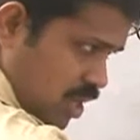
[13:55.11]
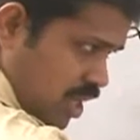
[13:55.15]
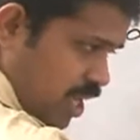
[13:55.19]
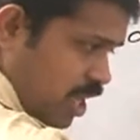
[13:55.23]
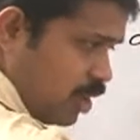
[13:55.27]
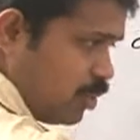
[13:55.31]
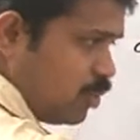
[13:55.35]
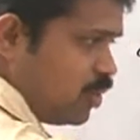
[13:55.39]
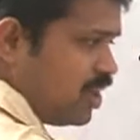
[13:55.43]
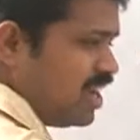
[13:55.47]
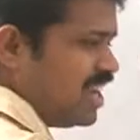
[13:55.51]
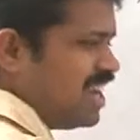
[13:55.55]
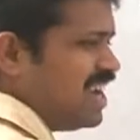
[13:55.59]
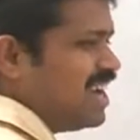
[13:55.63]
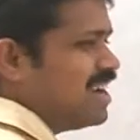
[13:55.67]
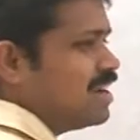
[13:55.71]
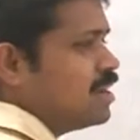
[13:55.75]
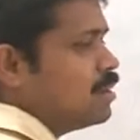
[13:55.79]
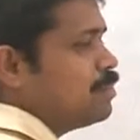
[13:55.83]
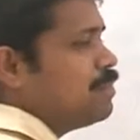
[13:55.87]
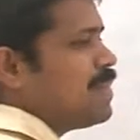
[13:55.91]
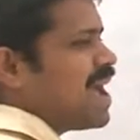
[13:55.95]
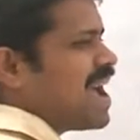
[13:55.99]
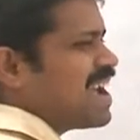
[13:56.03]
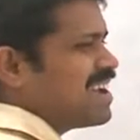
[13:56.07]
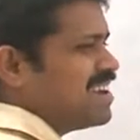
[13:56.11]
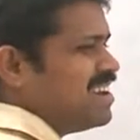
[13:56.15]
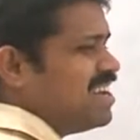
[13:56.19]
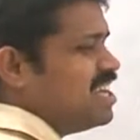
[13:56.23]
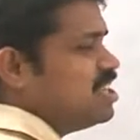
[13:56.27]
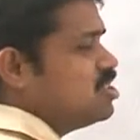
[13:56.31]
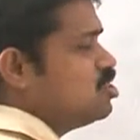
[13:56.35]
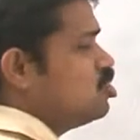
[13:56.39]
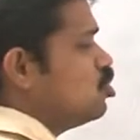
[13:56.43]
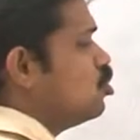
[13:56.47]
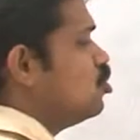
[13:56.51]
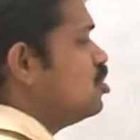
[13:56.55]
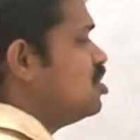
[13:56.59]
unit
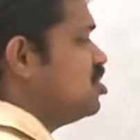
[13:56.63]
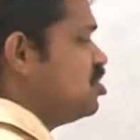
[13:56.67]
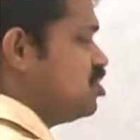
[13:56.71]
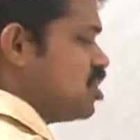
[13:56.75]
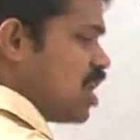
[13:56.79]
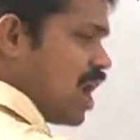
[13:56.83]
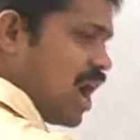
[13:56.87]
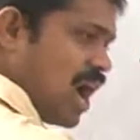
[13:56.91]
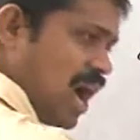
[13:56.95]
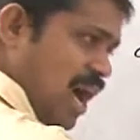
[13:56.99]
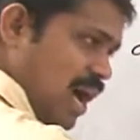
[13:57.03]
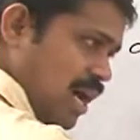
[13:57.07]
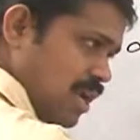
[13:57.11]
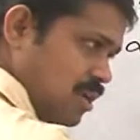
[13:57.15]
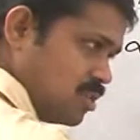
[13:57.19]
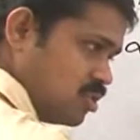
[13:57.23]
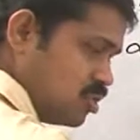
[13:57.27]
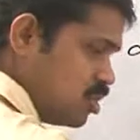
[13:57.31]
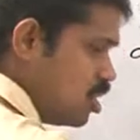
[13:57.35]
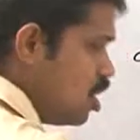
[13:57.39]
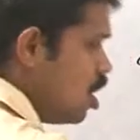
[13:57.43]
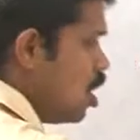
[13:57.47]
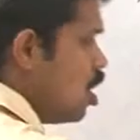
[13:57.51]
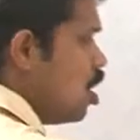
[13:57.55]
magnitude charge